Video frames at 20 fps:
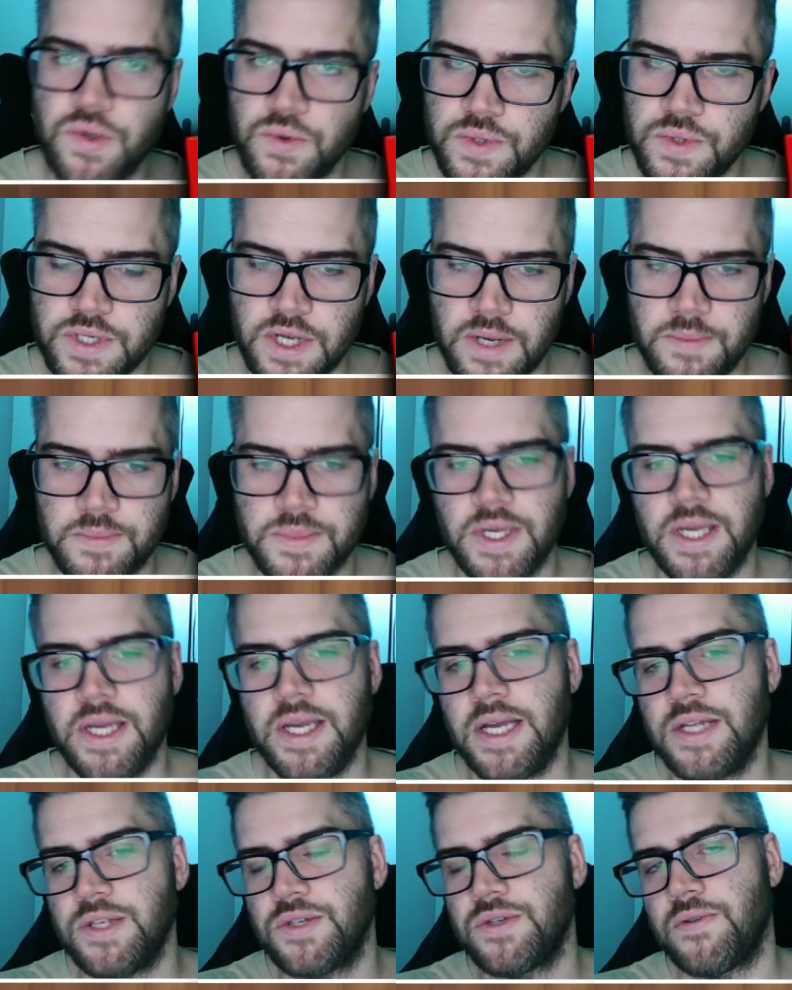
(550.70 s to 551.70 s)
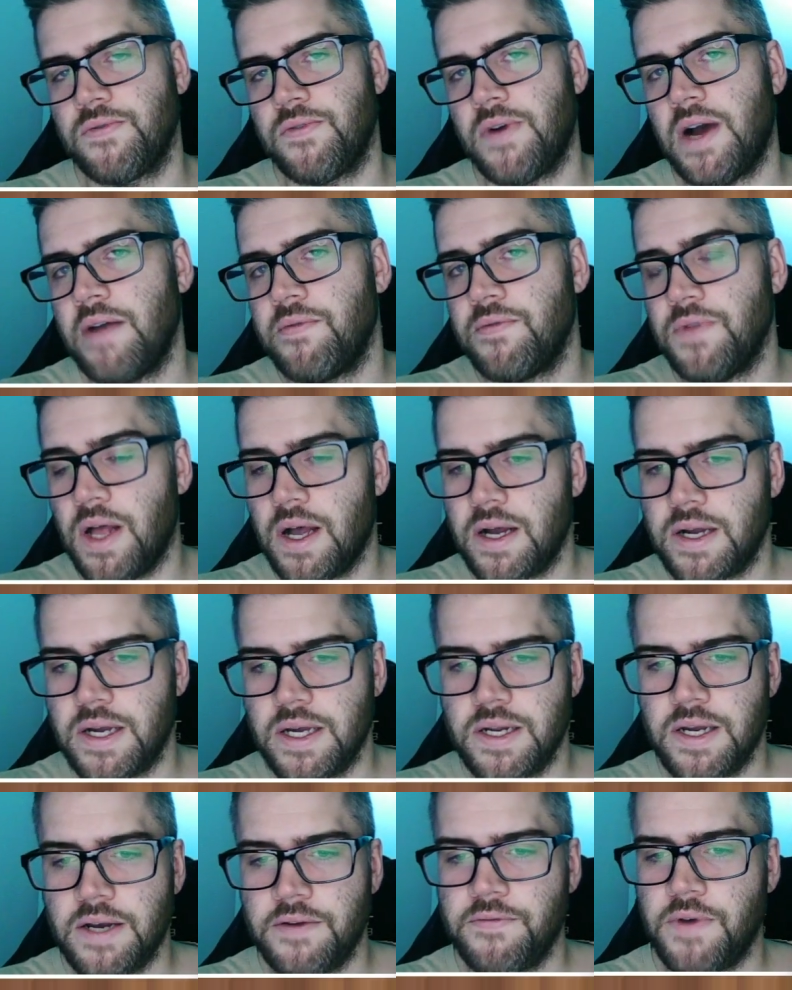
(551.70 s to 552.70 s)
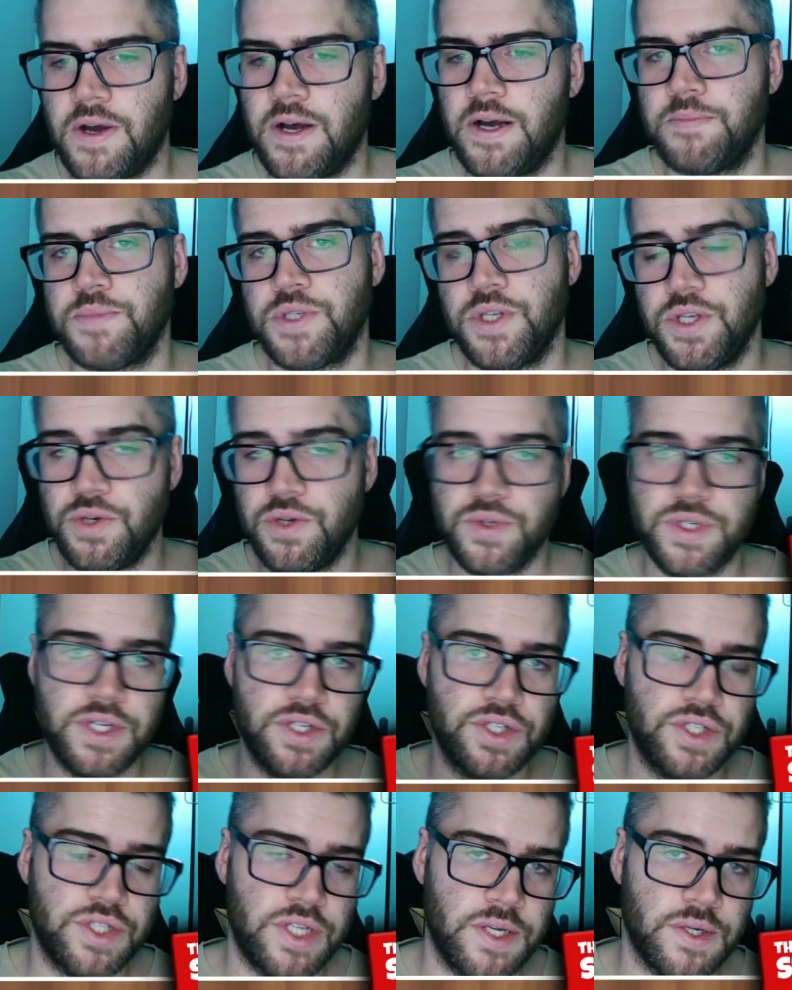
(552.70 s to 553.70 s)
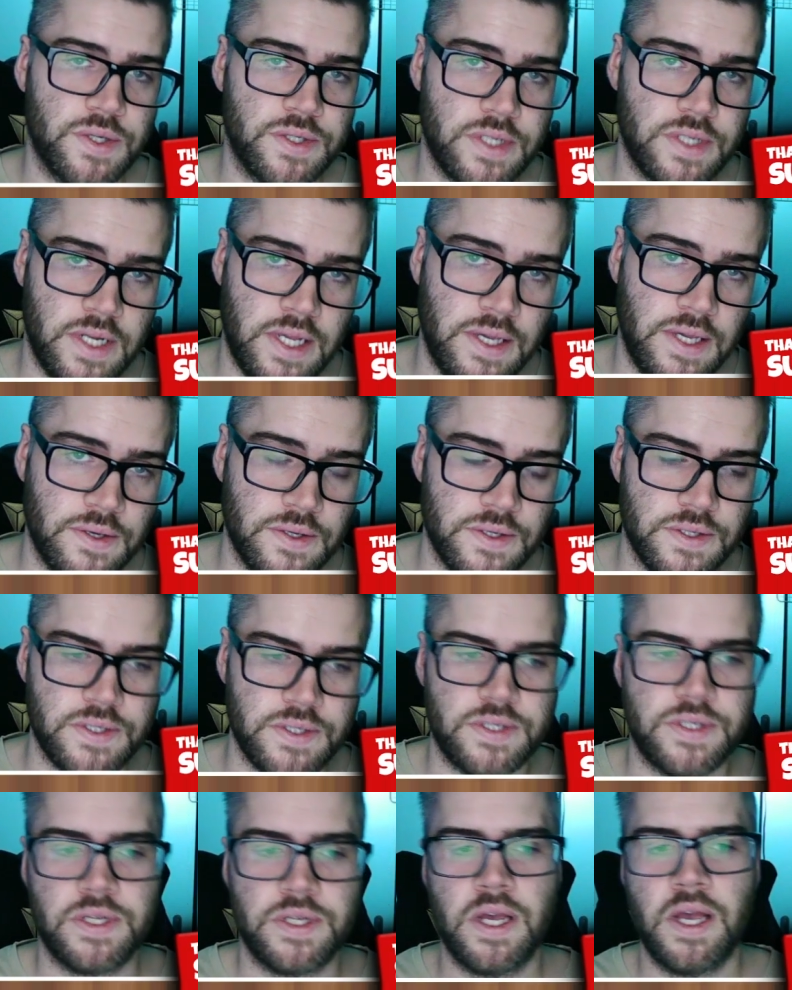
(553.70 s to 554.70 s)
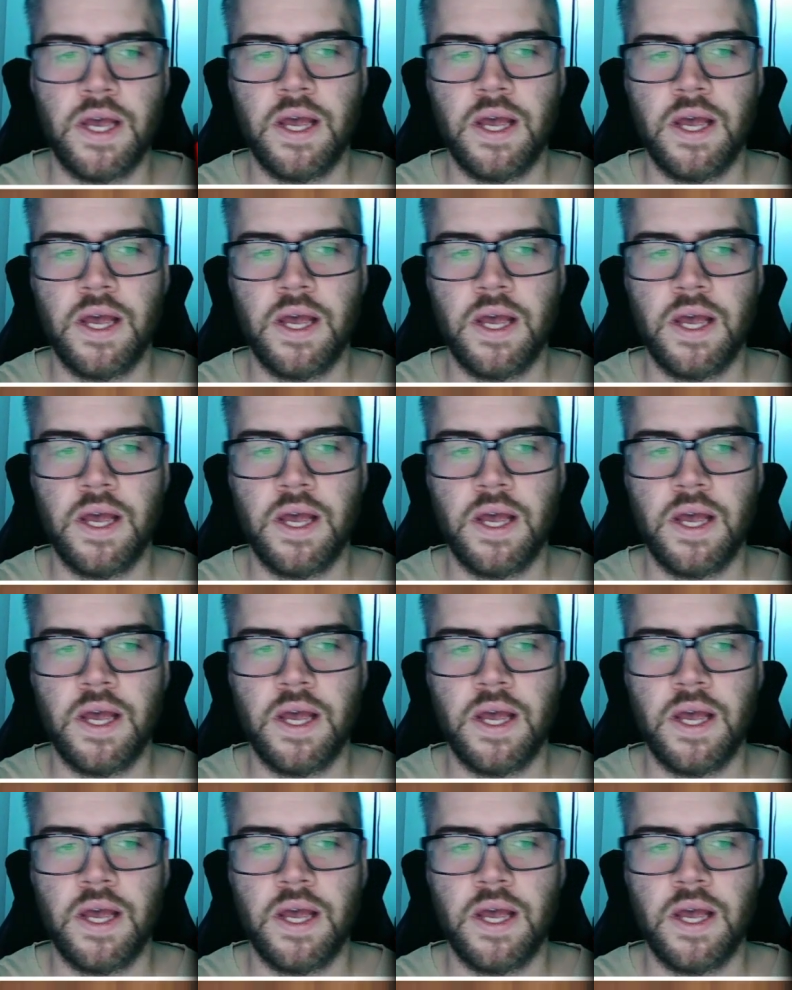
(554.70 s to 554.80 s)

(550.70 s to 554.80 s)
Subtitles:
something and survive long enough to use his shields and heals.